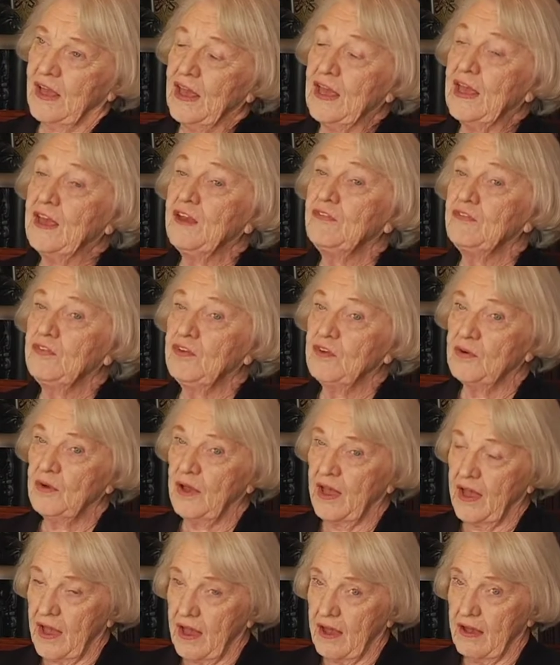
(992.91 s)
If
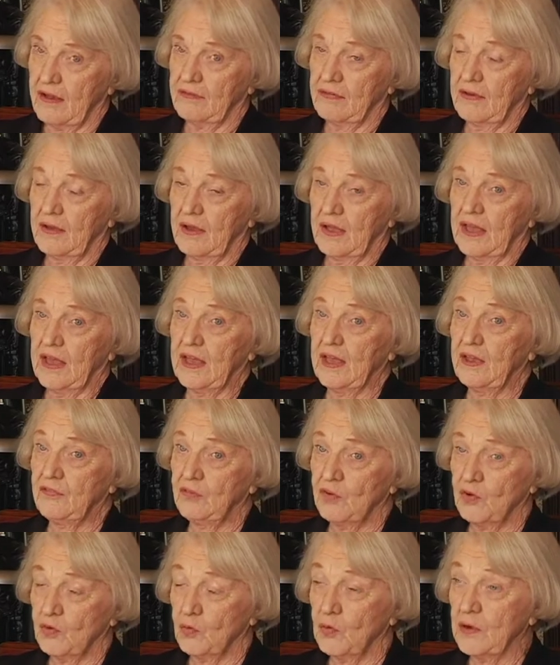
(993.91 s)

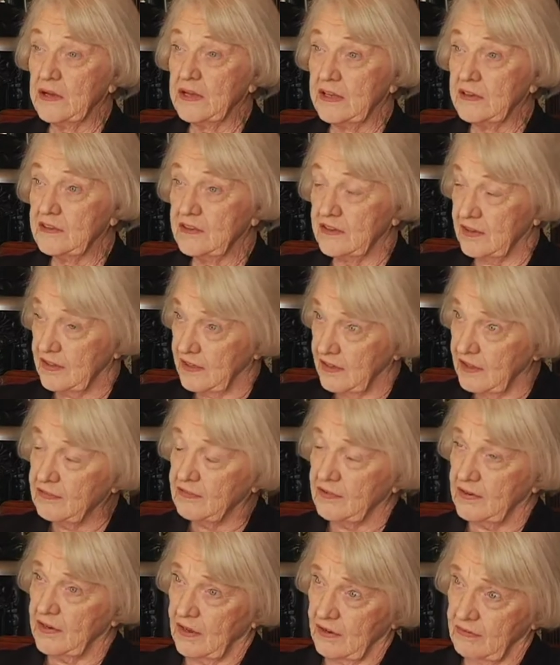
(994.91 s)
you're willing to
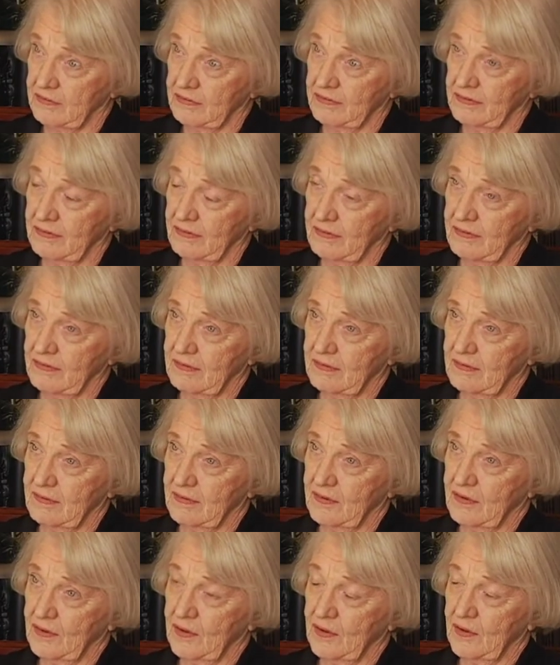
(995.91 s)
give enough
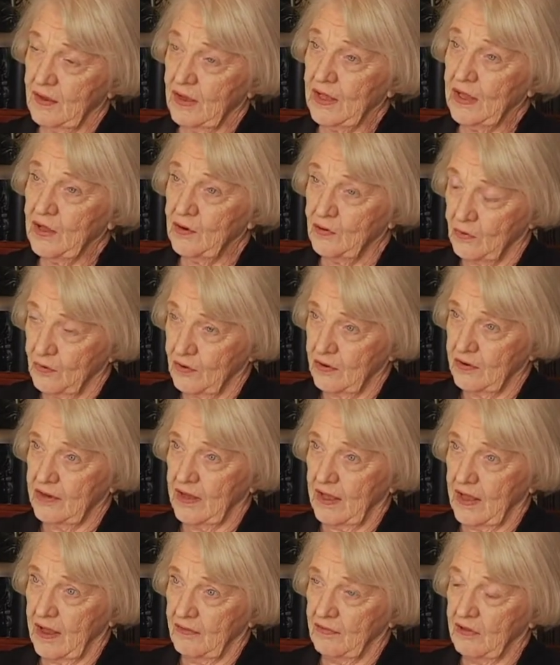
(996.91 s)
in order to
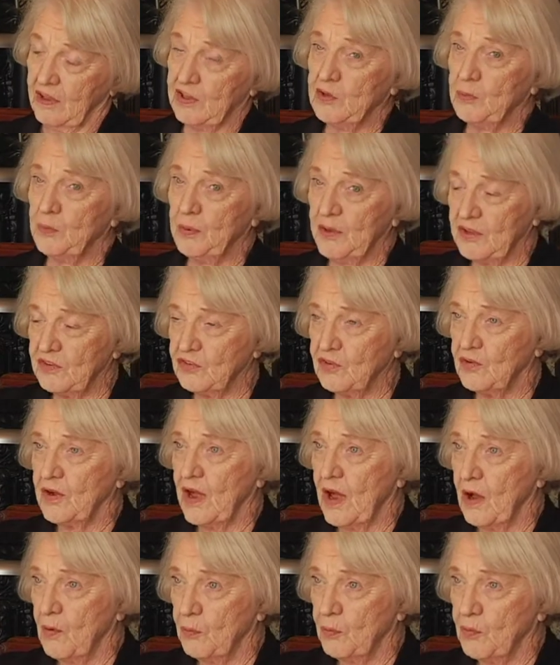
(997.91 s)
have. It depends on
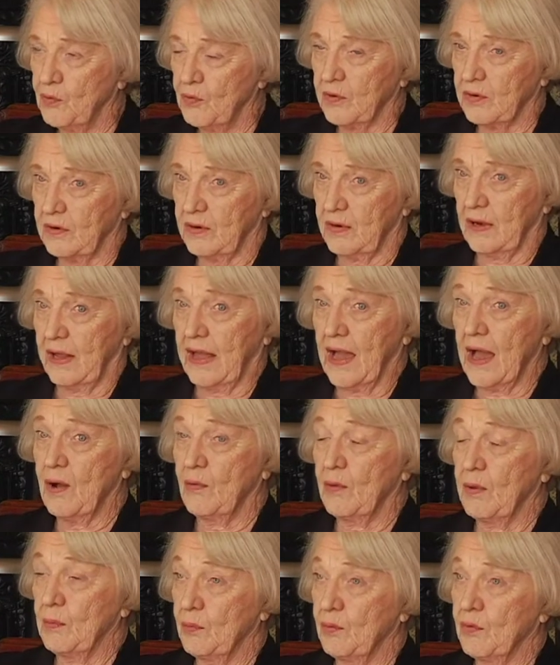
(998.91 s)

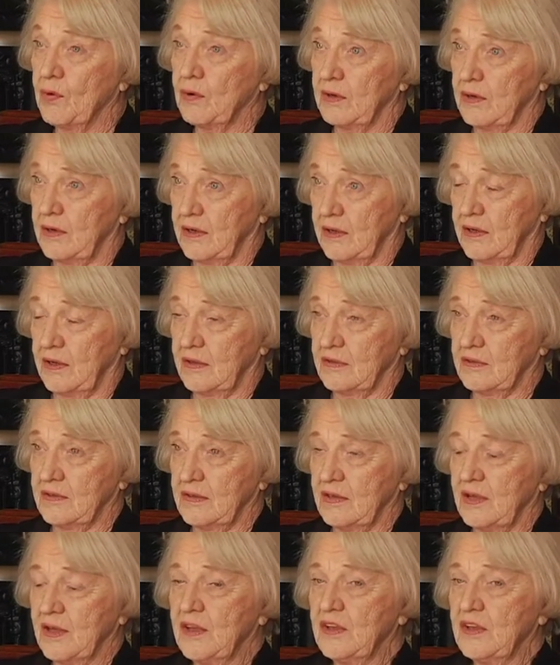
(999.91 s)
how important it is.